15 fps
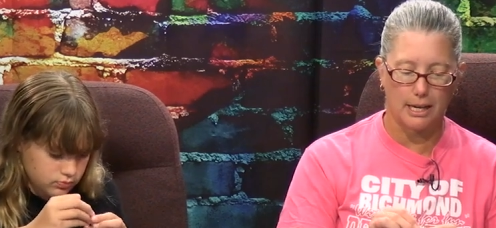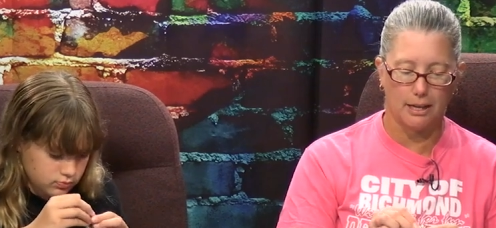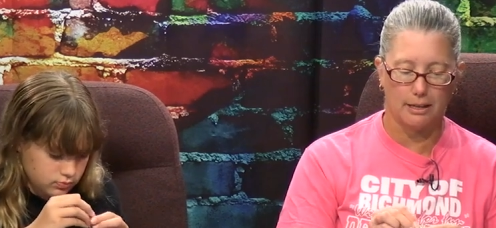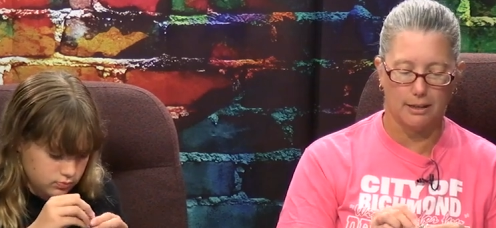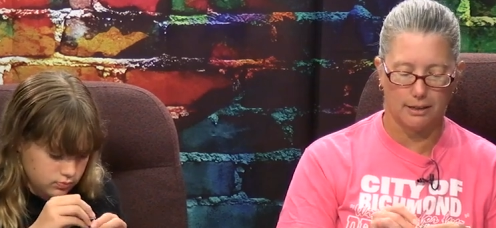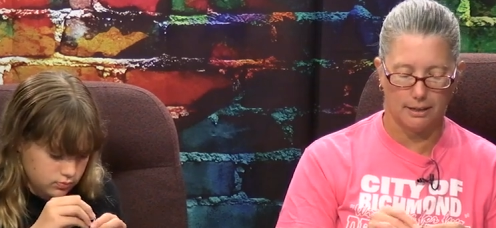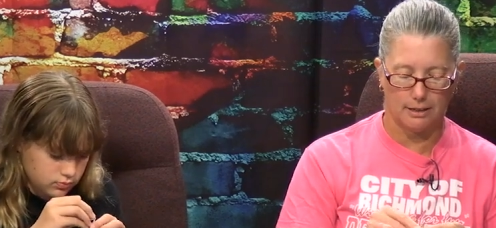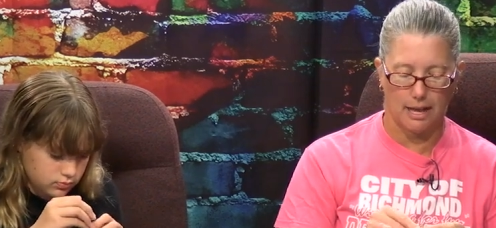
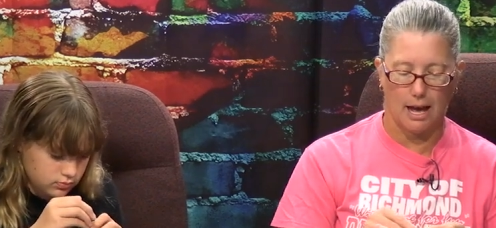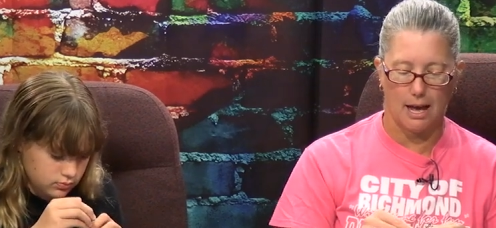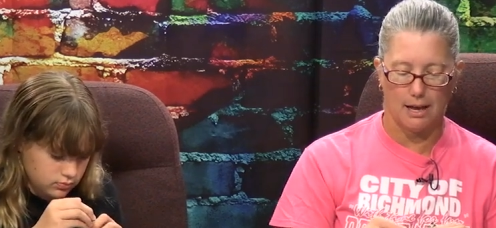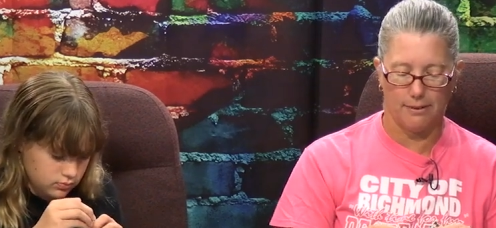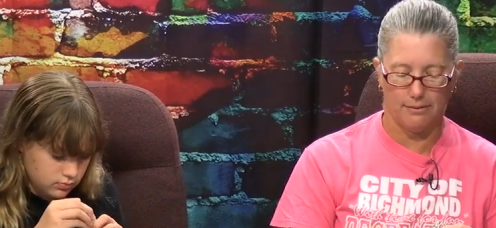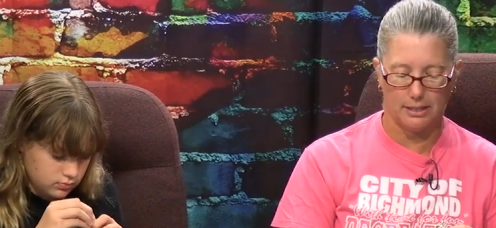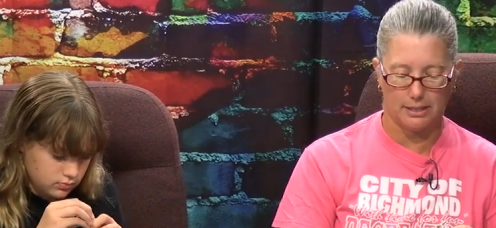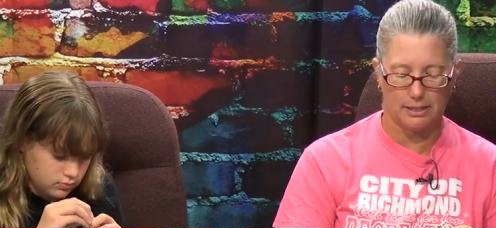Speaker 1: a,
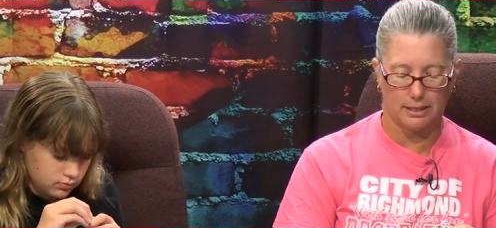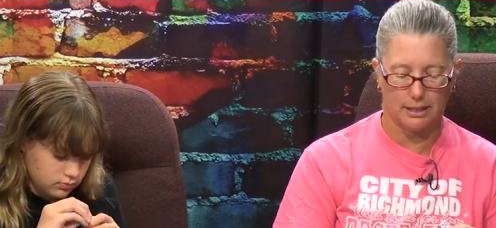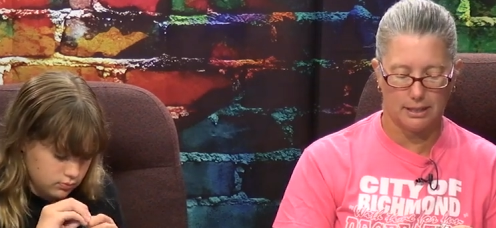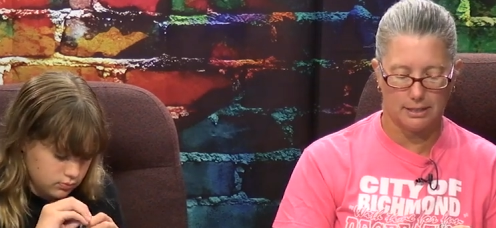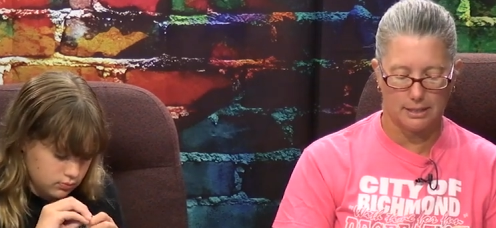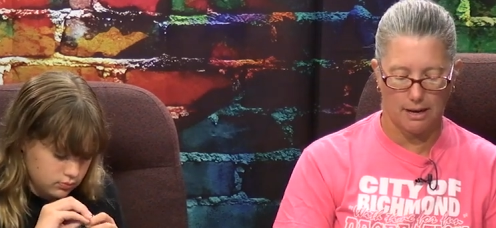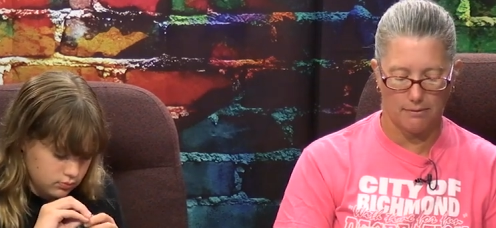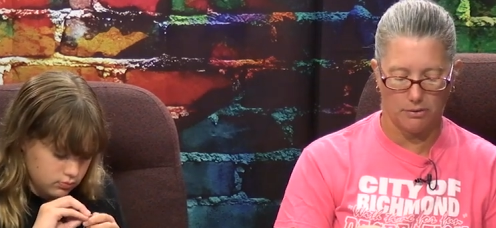obviously,
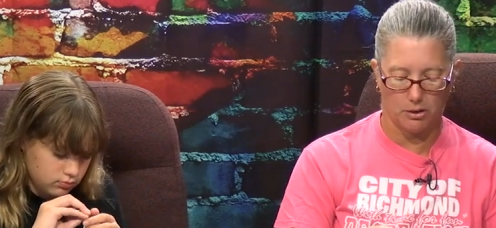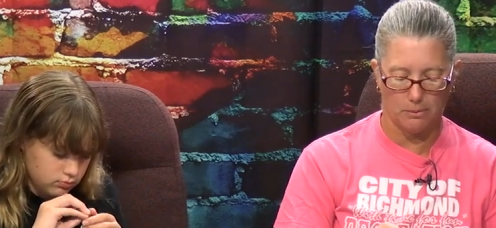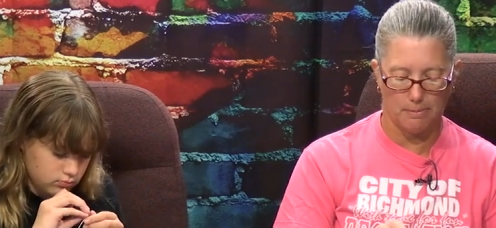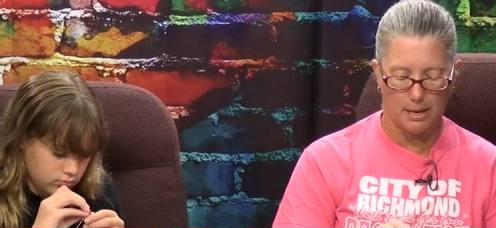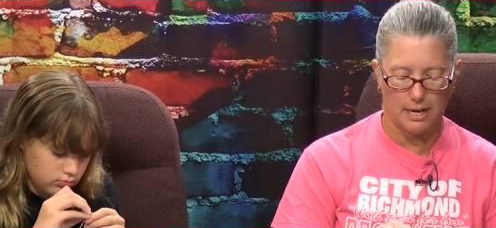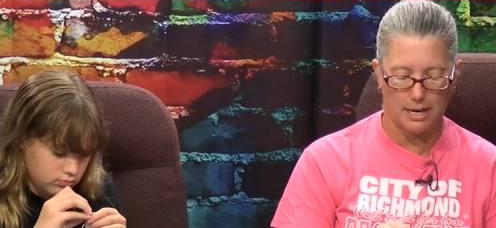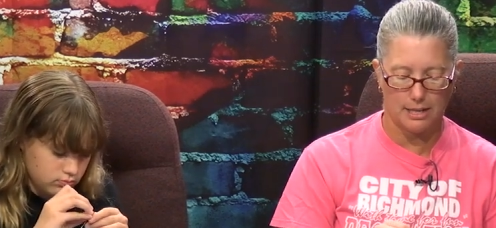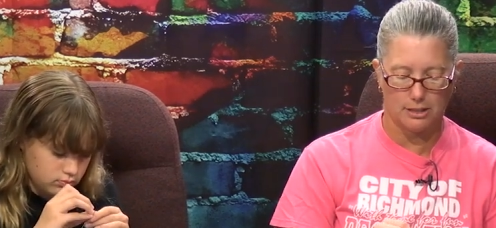several
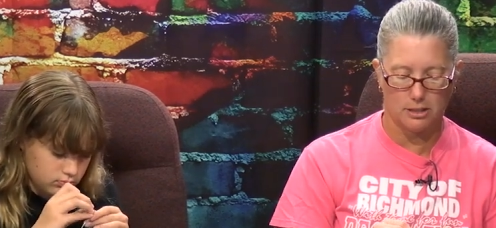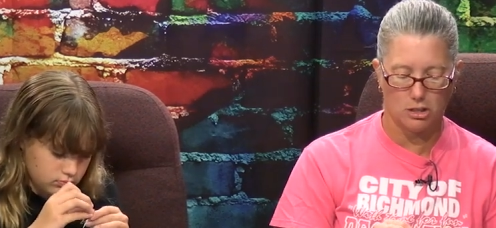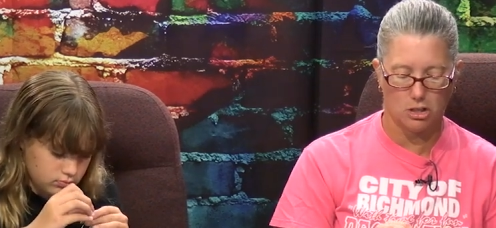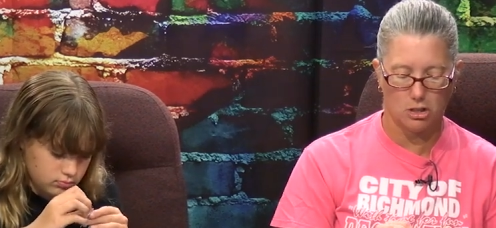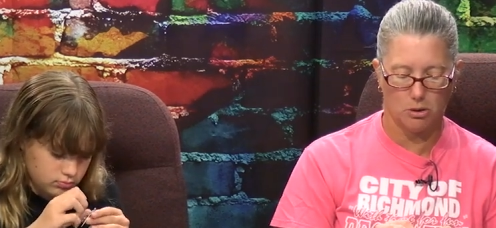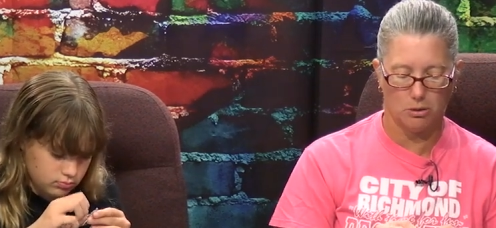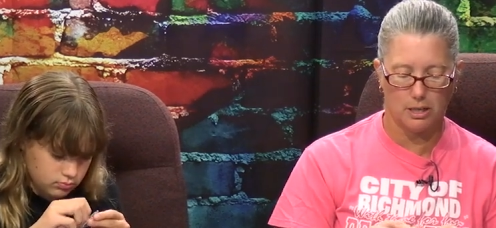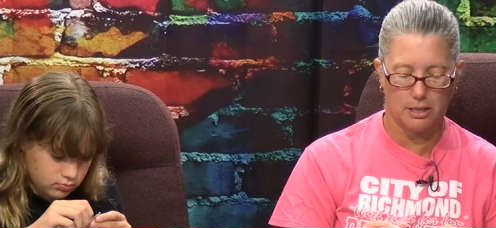minutes to
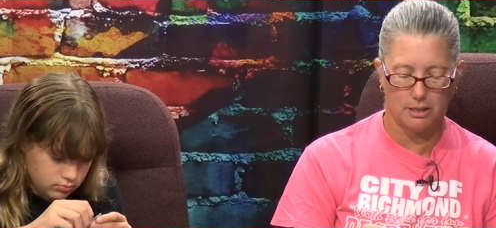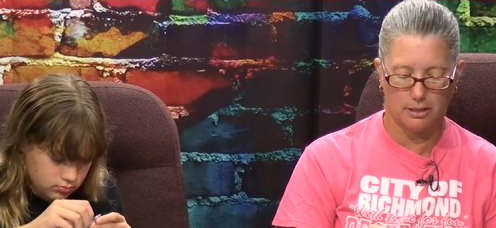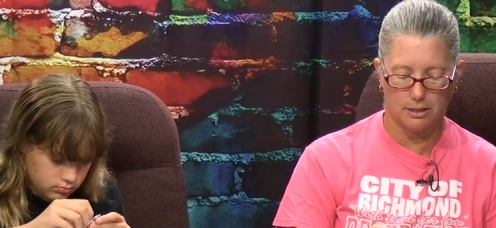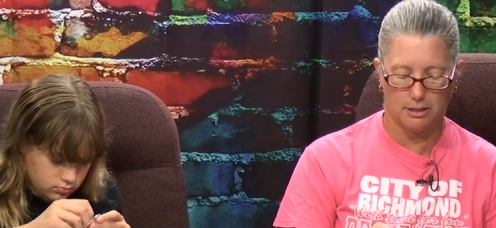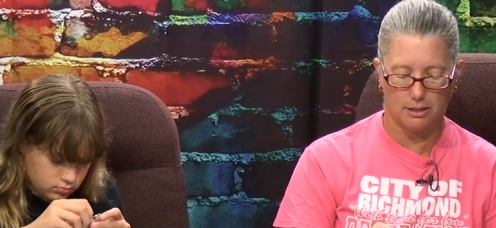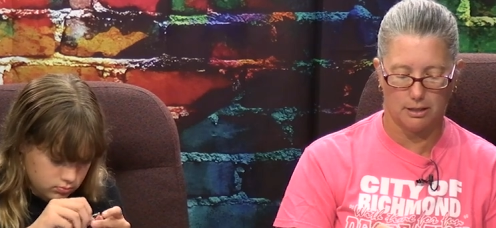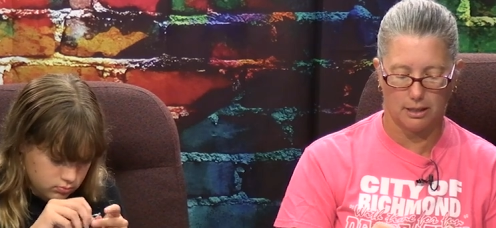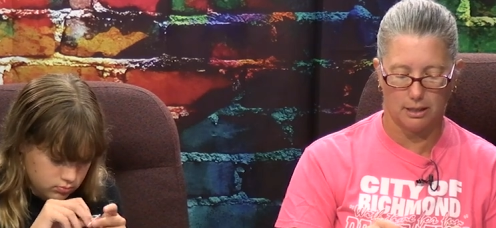do it,
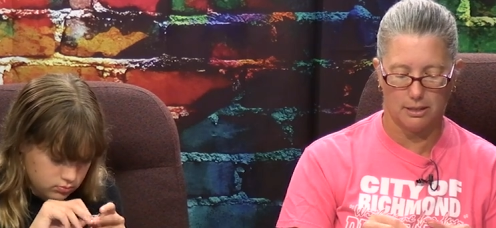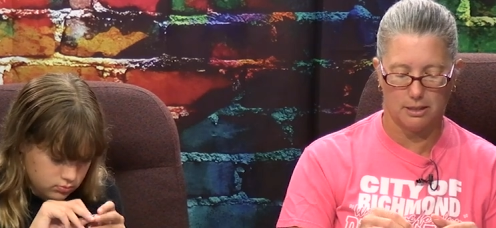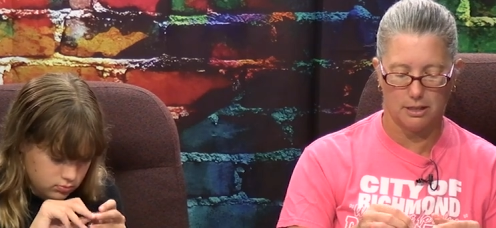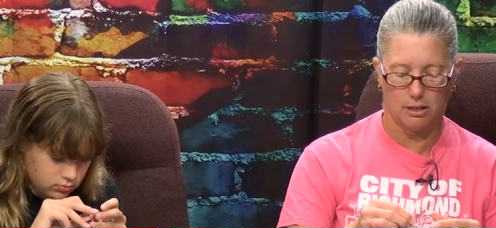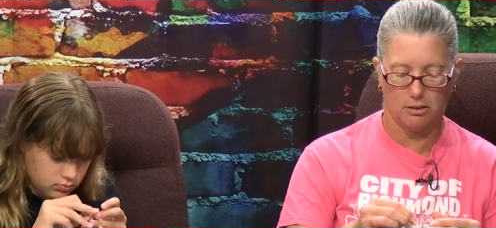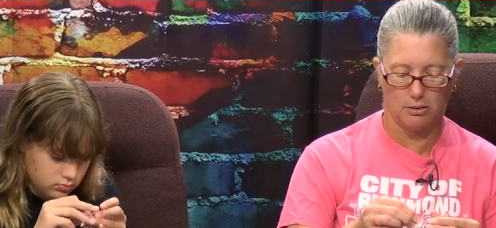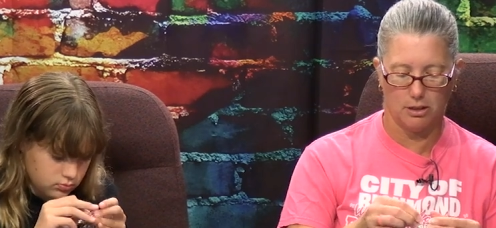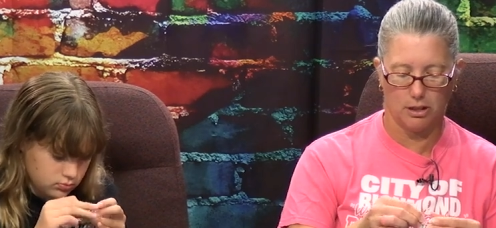
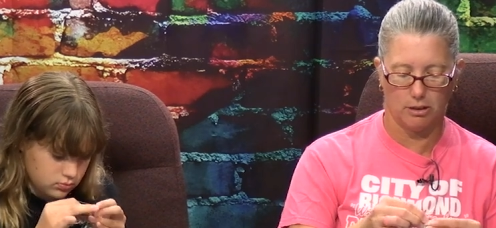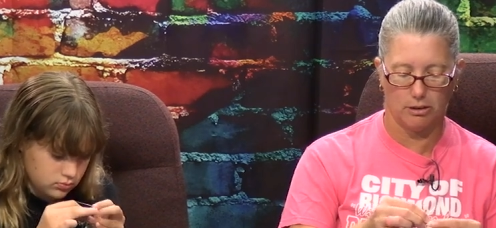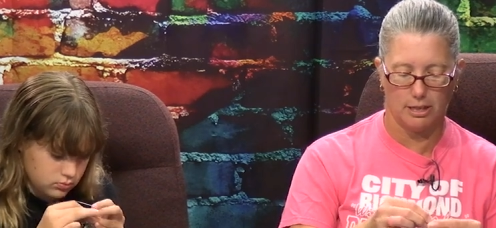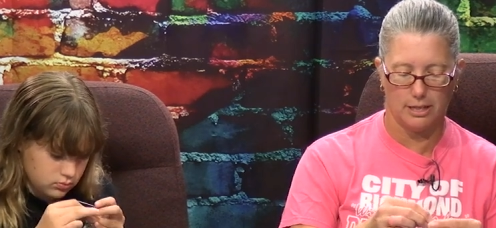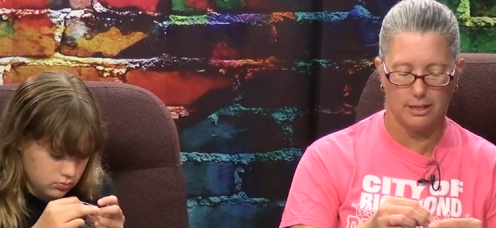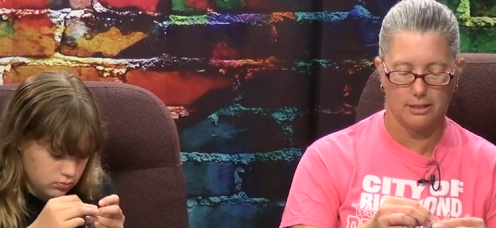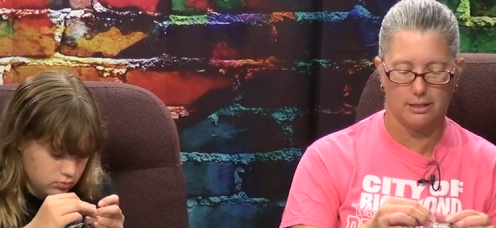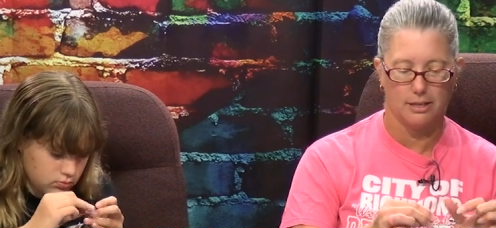considering there
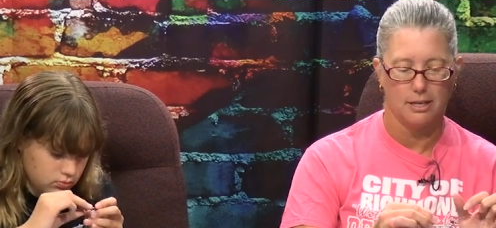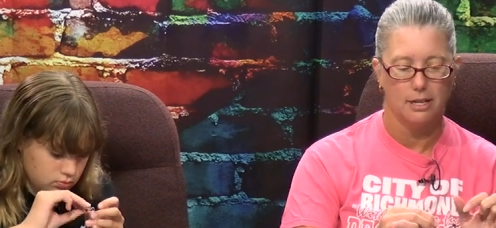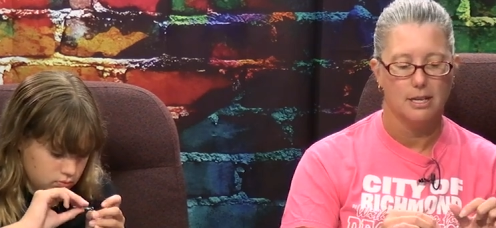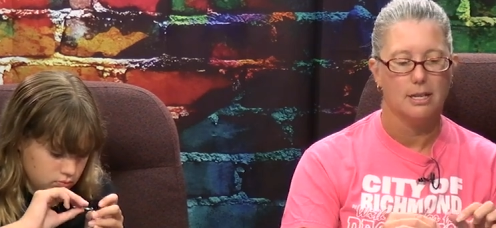is